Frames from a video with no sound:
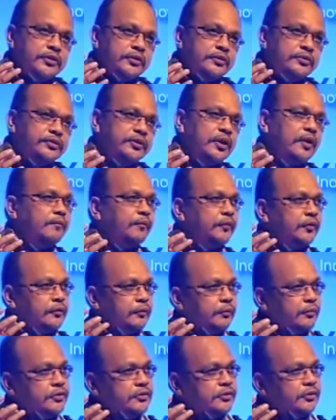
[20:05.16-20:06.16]
some
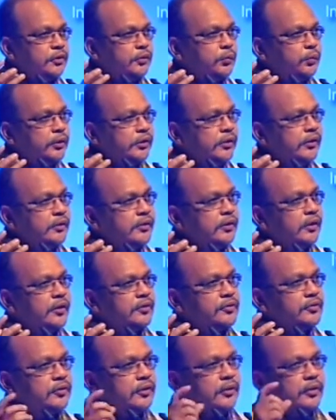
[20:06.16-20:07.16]
information we need
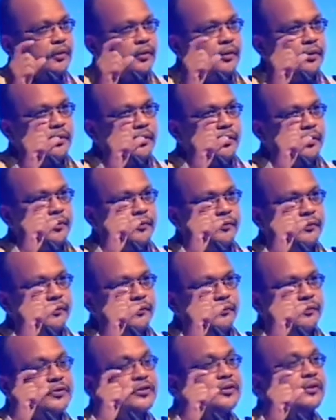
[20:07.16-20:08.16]
as
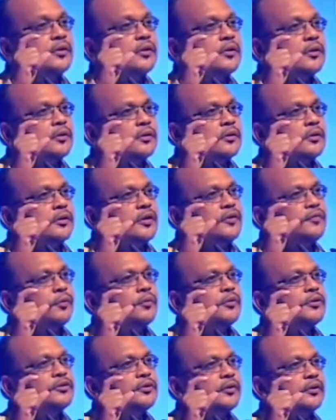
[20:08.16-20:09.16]
physical
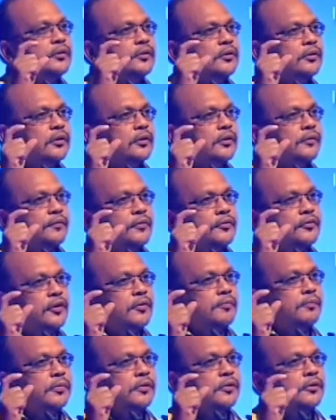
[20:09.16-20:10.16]
information, for
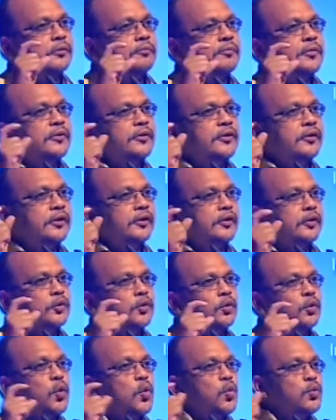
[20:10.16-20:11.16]
example,
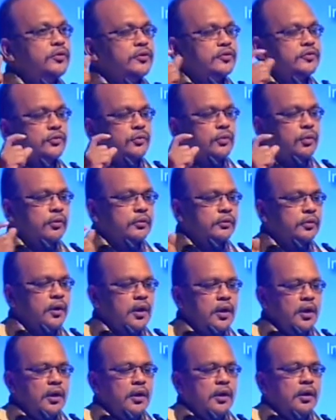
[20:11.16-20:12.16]
building, roads, and so on.
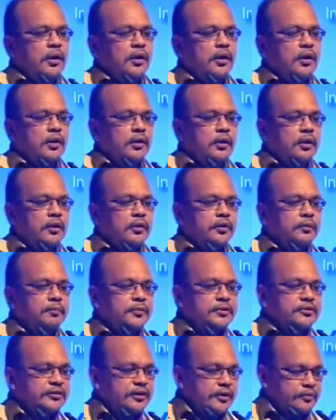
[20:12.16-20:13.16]

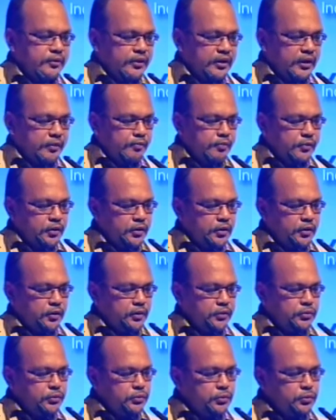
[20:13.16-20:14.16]
But sometimes
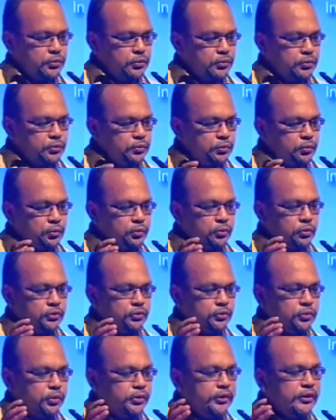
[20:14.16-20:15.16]
you do
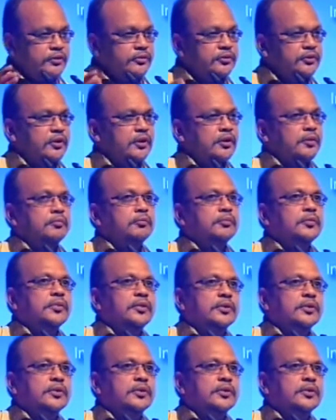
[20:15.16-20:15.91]
also need some